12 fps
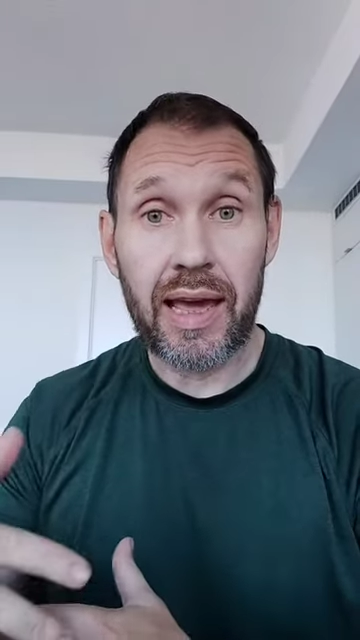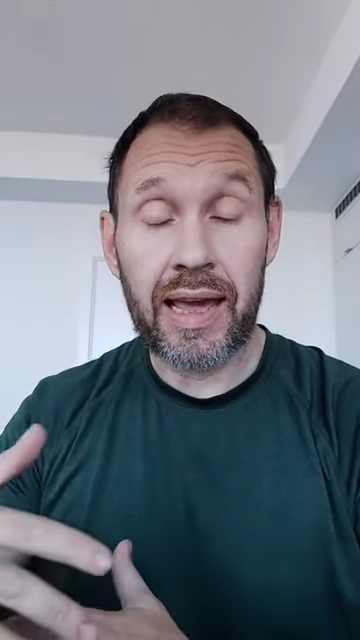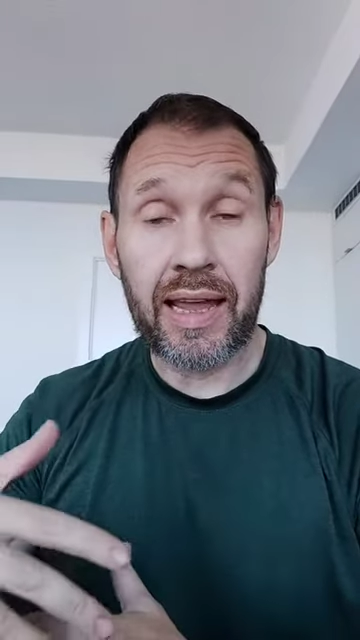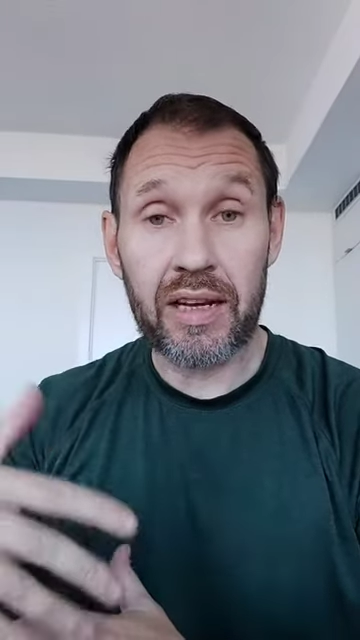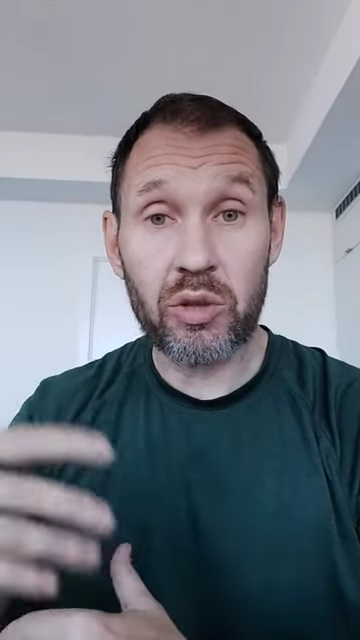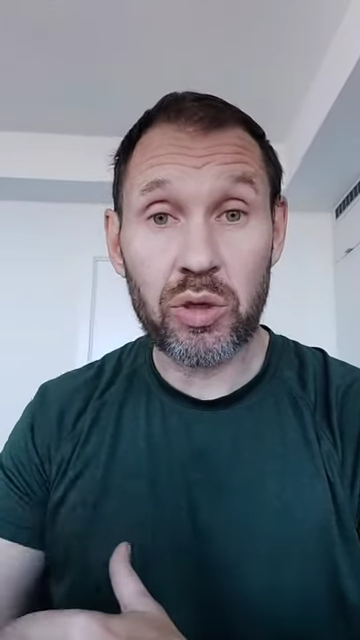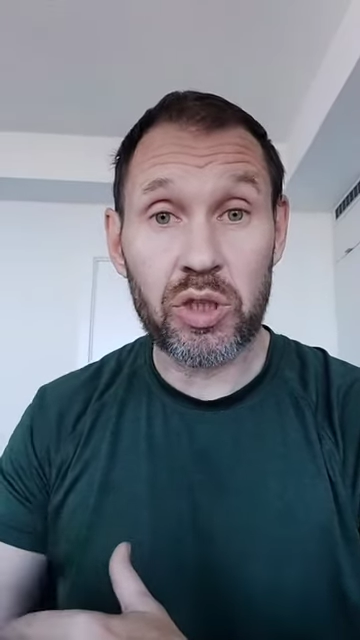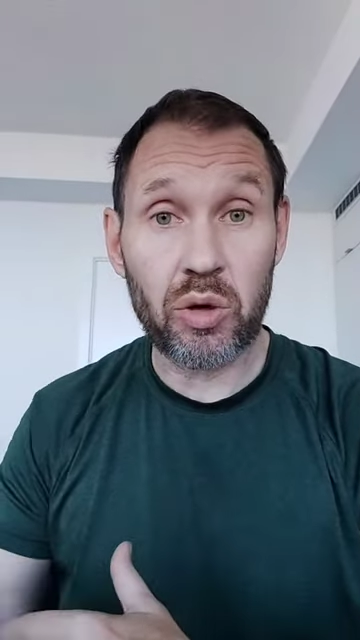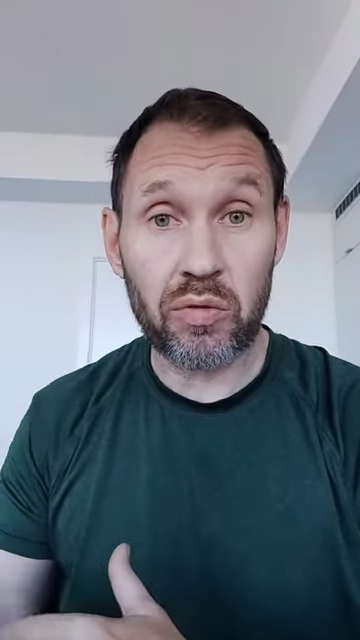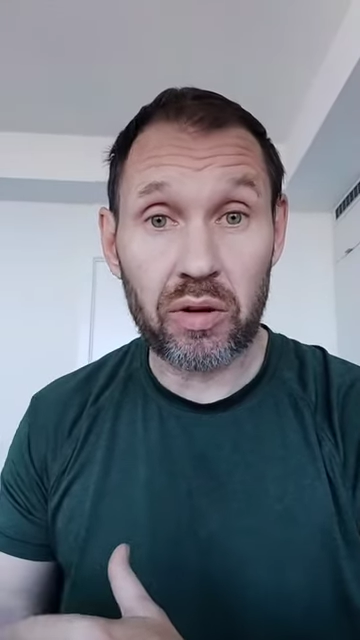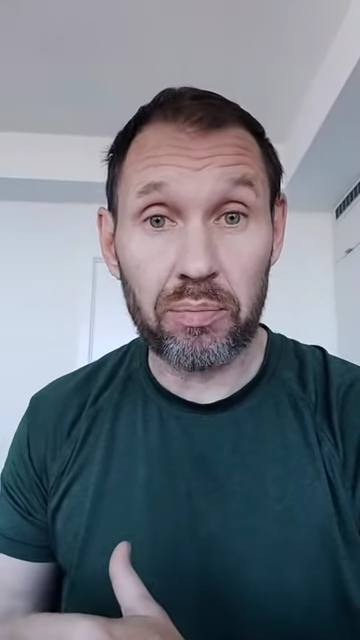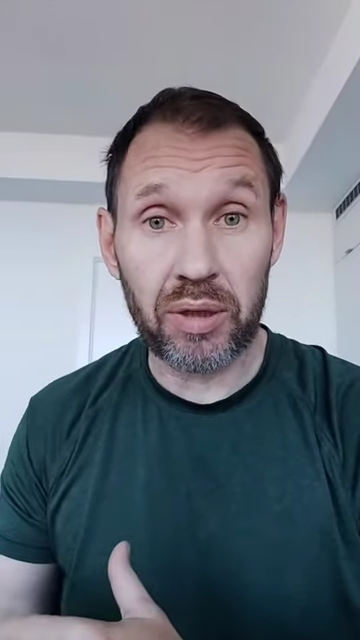and I switched
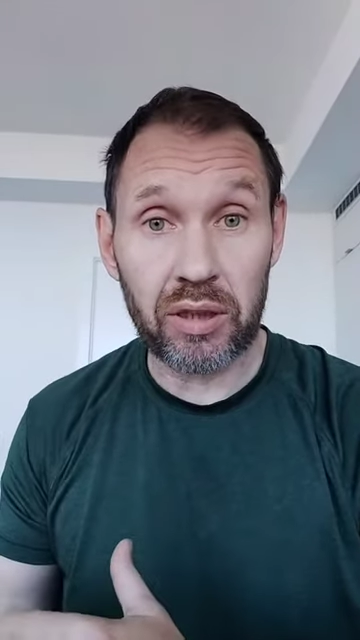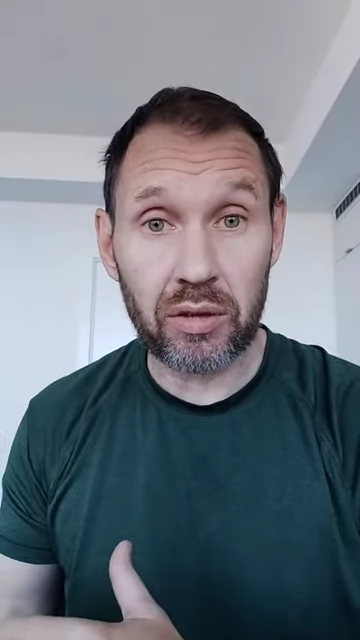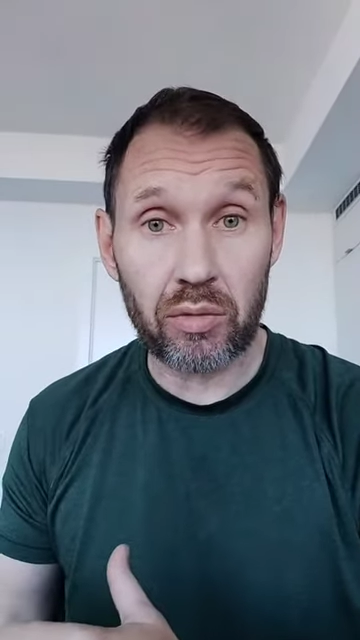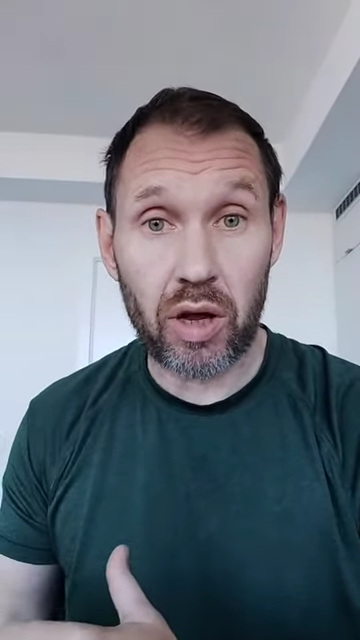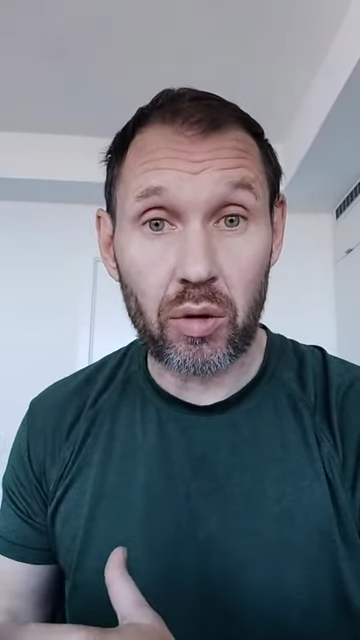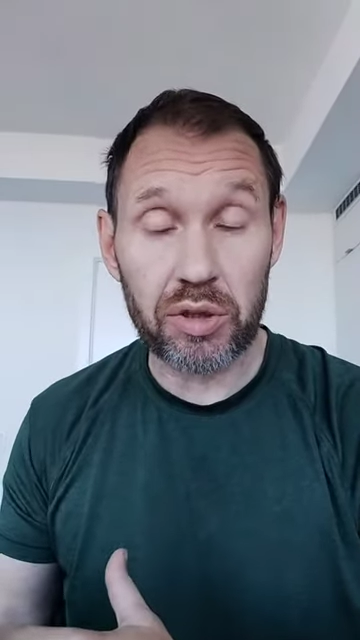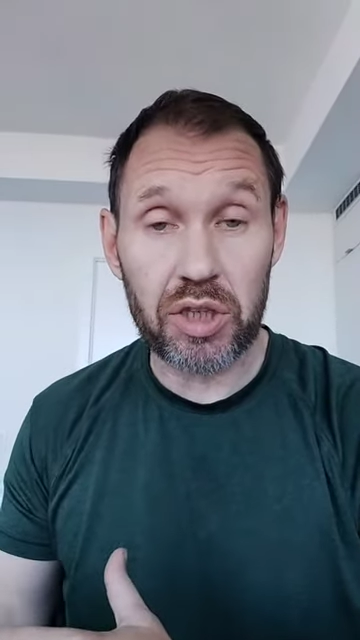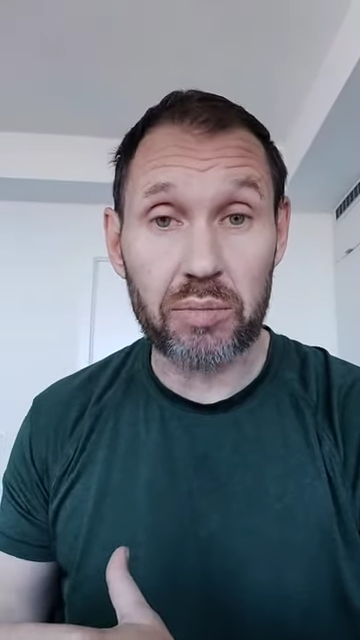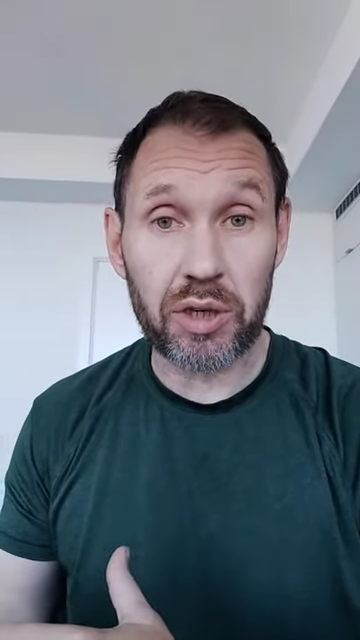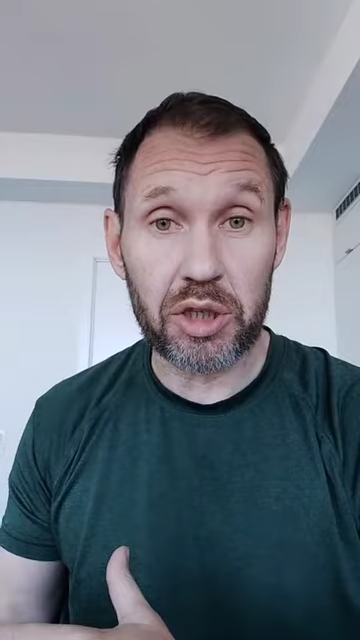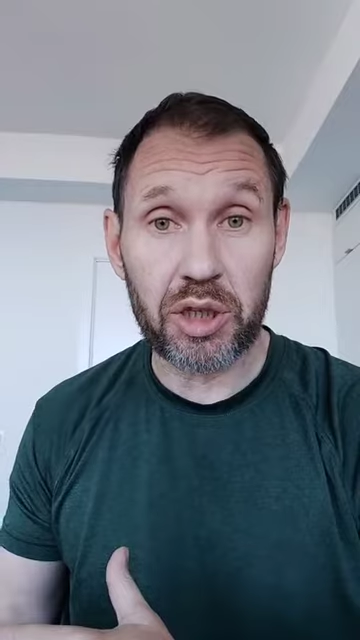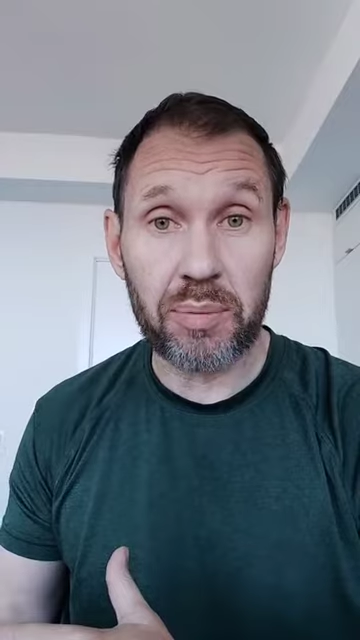over to Builderall, which is
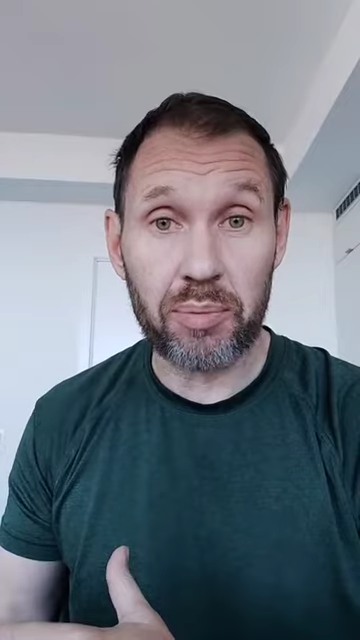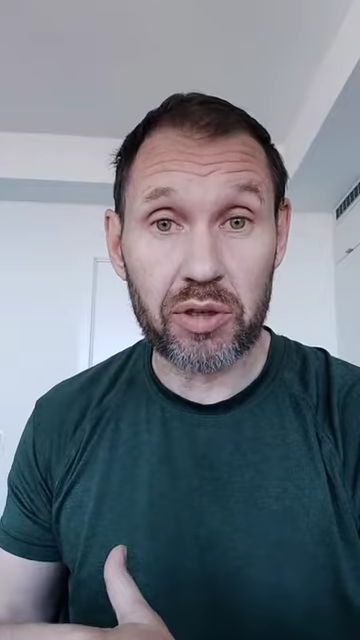much cheaper.